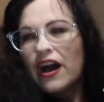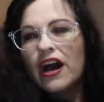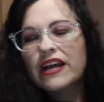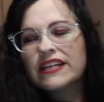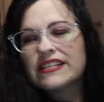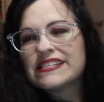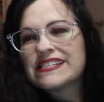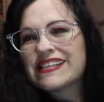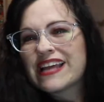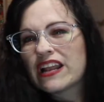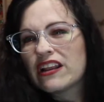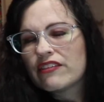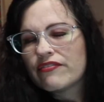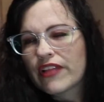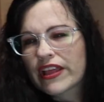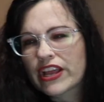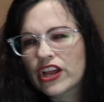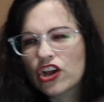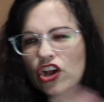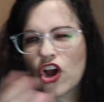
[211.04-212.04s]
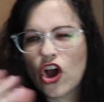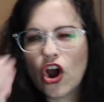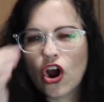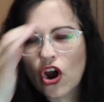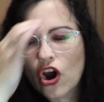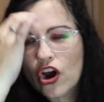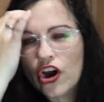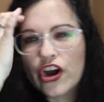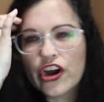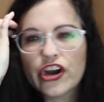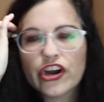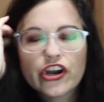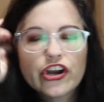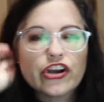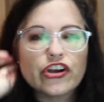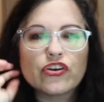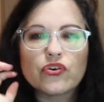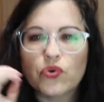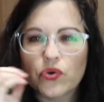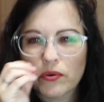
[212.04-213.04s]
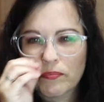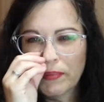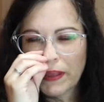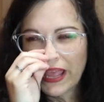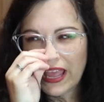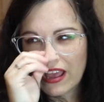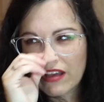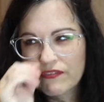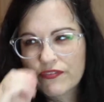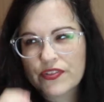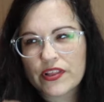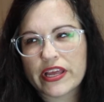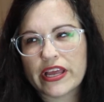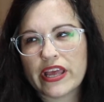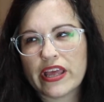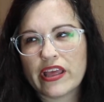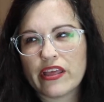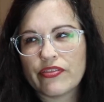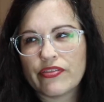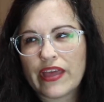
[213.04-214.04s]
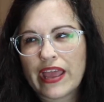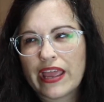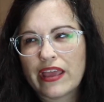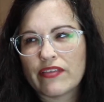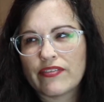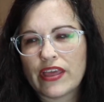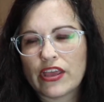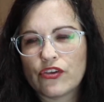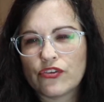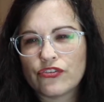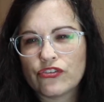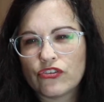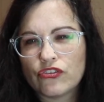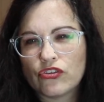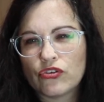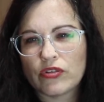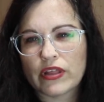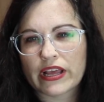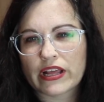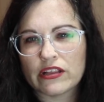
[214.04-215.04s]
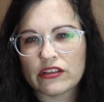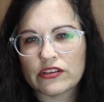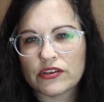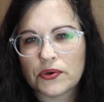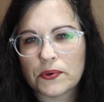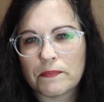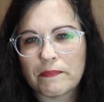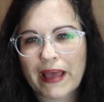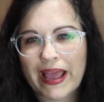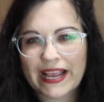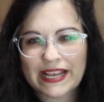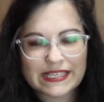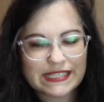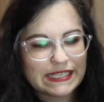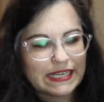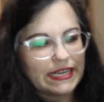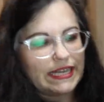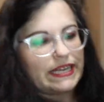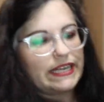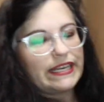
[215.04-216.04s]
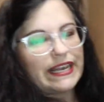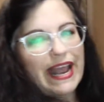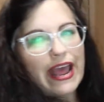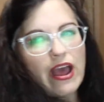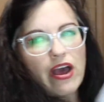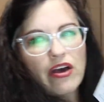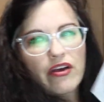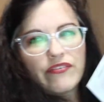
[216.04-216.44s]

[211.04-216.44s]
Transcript: instead of like a card or pamphlet, they, they used to do like a little magazine now,